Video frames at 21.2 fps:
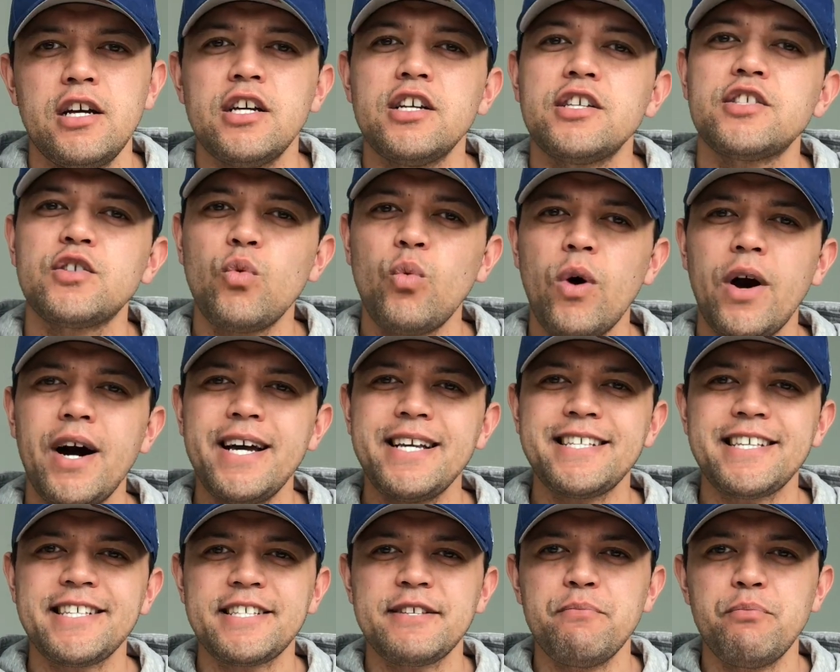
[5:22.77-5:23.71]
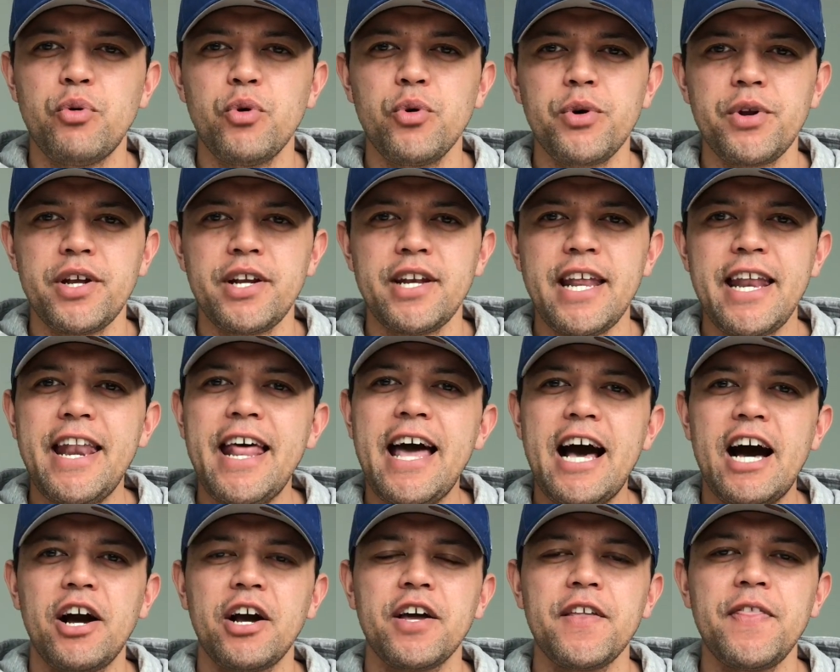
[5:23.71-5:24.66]
So why is this important, and
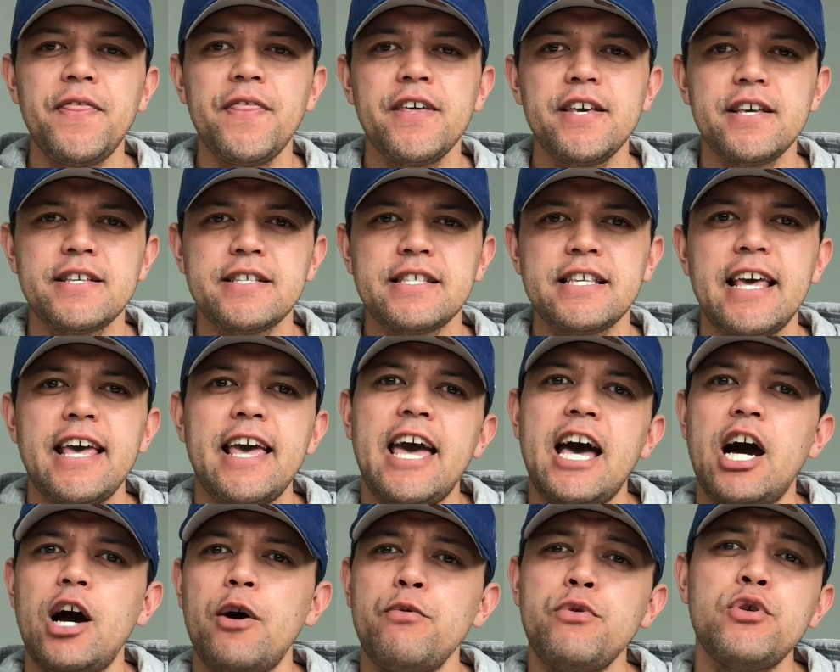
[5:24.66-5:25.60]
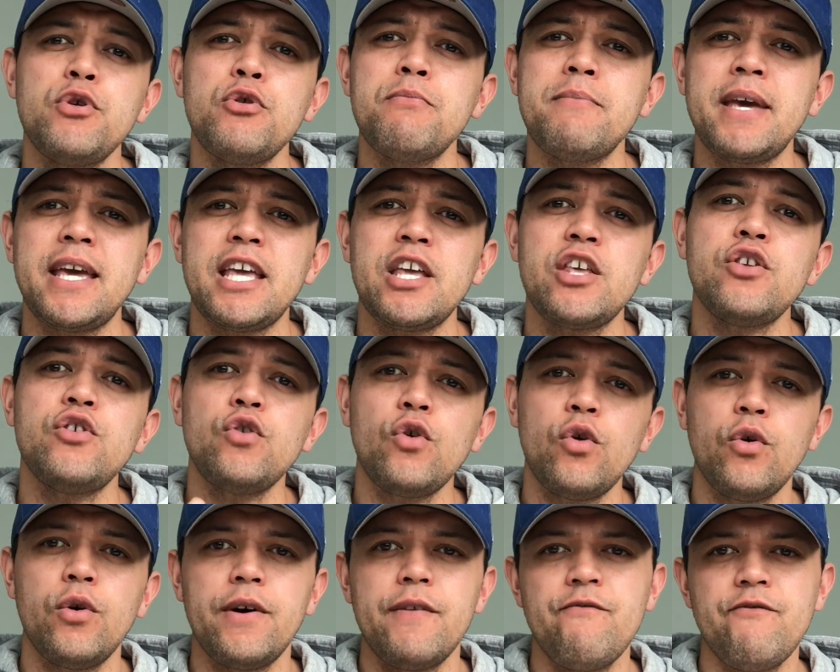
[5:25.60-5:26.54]
how can this help you meet
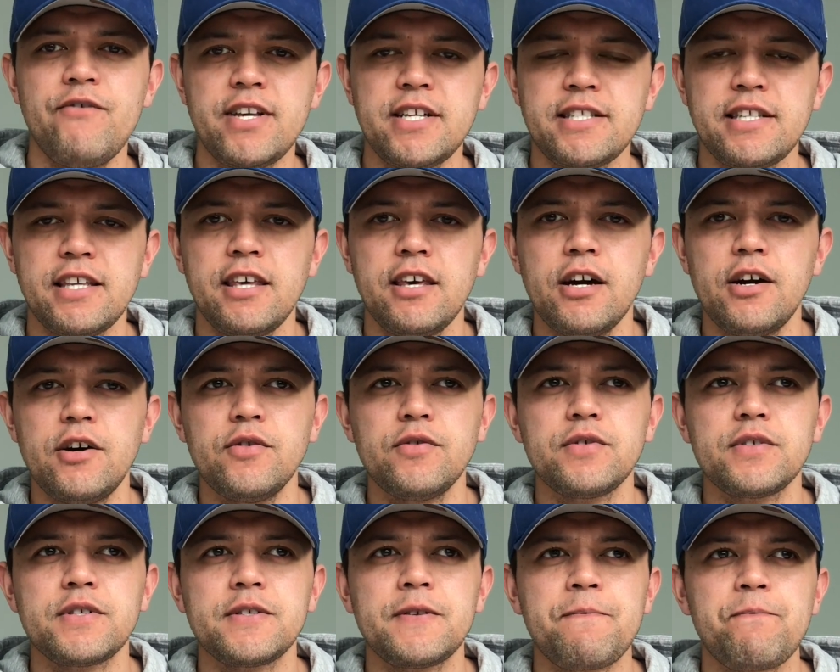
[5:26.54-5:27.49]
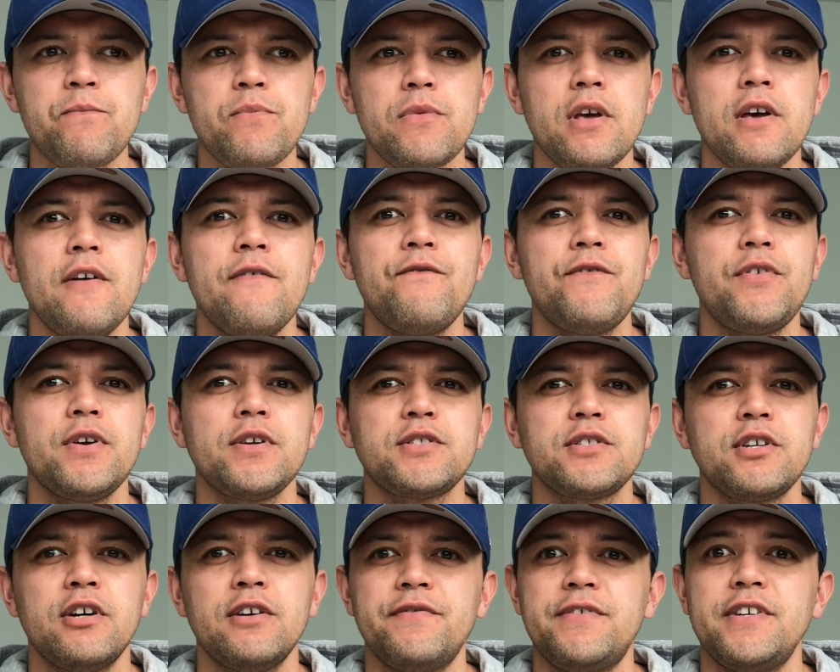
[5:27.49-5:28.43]
your investing goals? First
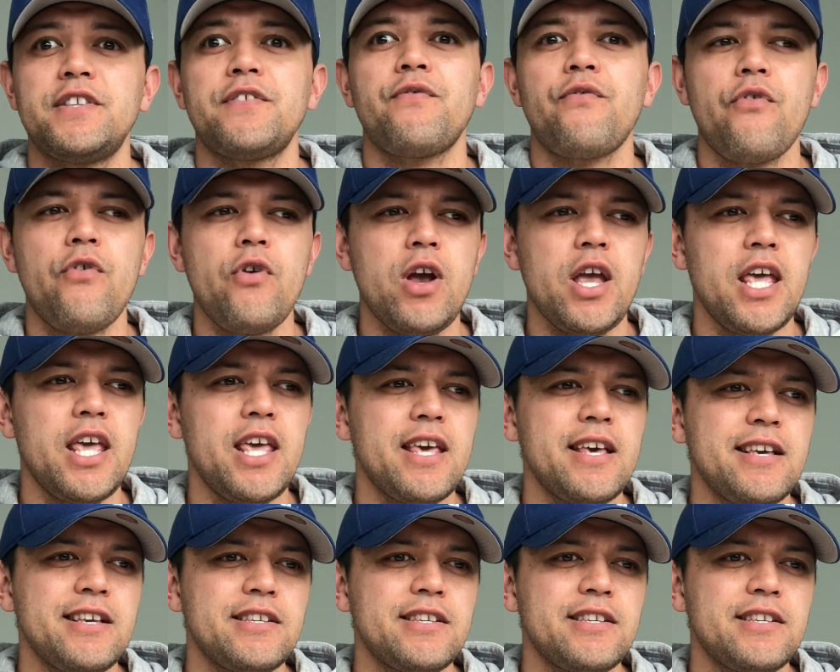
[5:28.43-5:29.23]
off, it's free.